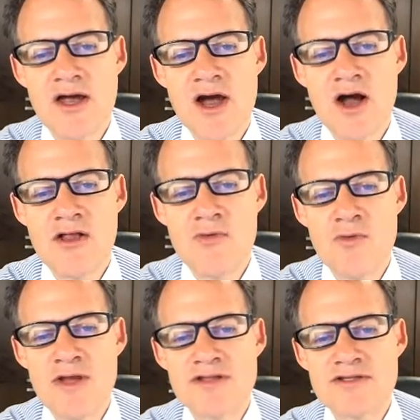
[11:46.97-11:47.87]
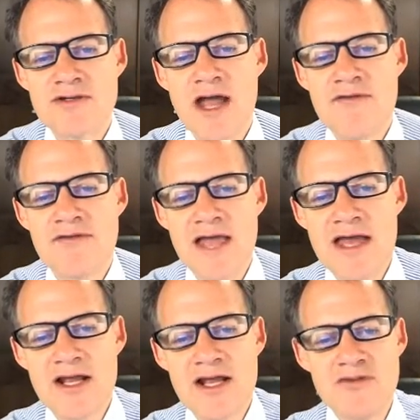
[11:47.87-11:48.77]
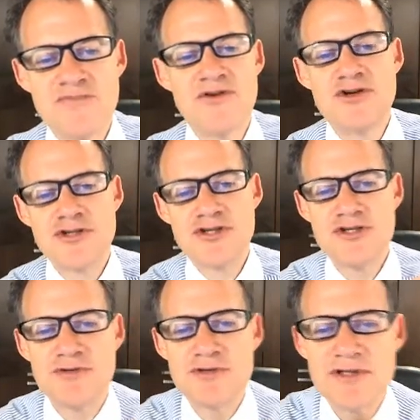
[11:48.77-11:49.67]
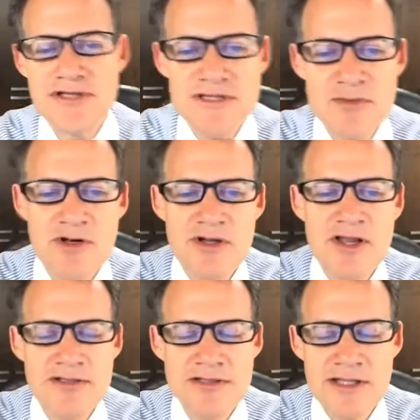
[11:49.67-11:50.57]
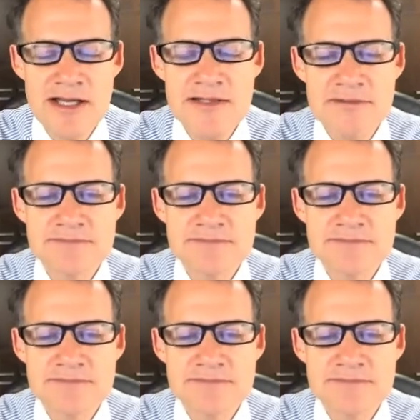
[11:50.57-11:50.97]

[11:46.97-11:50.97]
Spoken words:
all at once or having had a conversion to it somewhere along the line.